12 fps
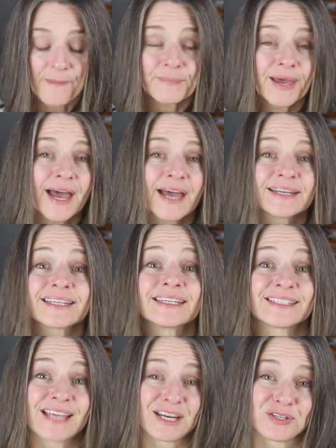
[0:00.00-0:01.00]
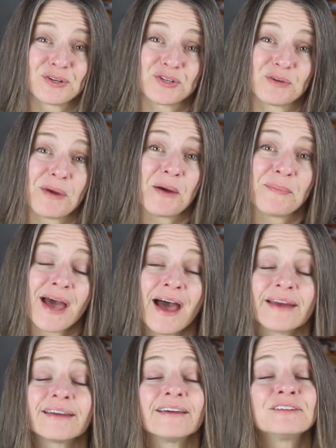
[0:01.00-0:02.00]
Pat is, I told you about
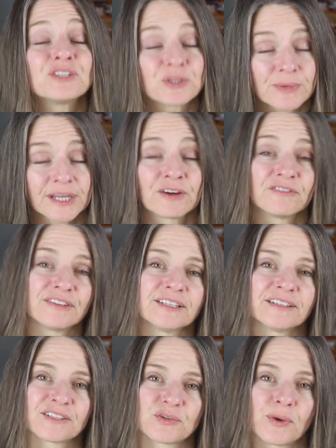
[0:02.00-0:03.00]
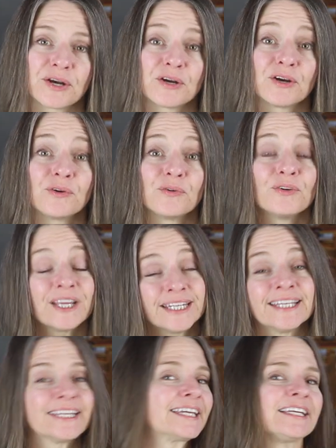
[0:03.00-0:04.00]
Pat, undoing her Felix sweater,
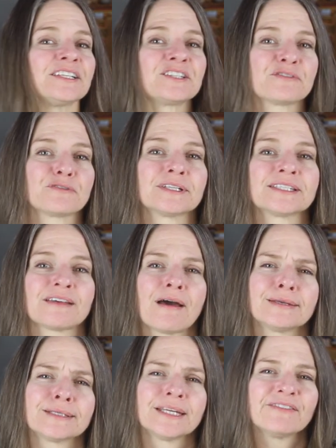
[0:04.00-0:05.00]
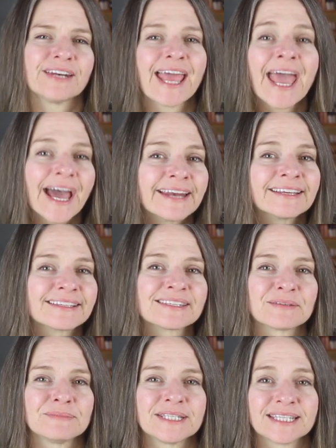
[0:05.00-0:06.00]
reknitting in a different size, and even adding
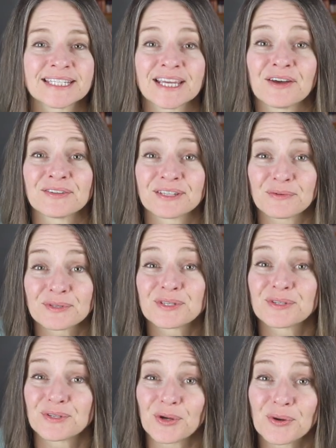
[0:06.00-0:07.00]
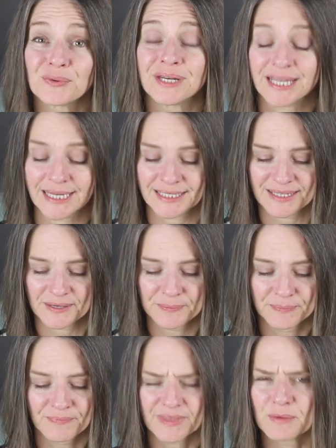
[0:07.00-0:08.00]
some details. That was so neat.
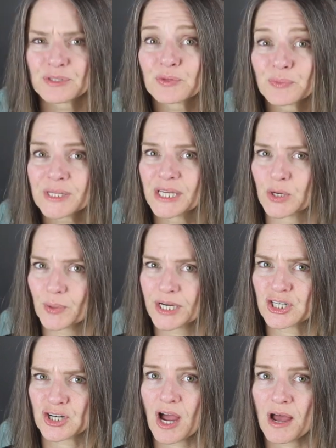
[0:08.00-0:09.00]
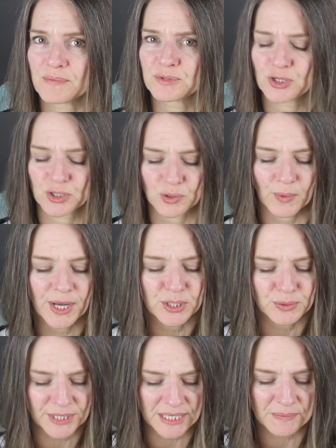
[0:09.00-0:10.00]
That was a really quick job too, what
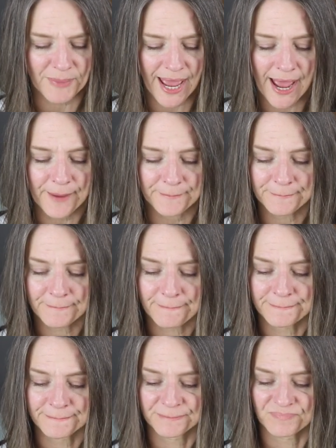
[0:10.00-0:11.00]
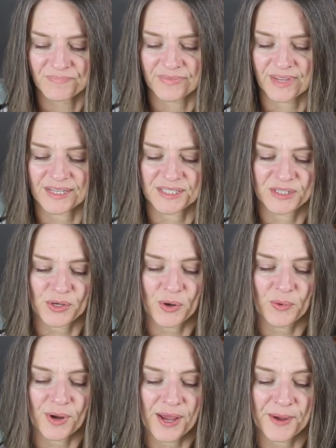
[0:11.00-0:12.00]
you did, Pat.
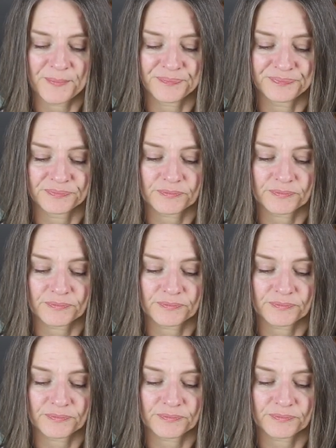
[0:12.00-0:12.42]
So, um,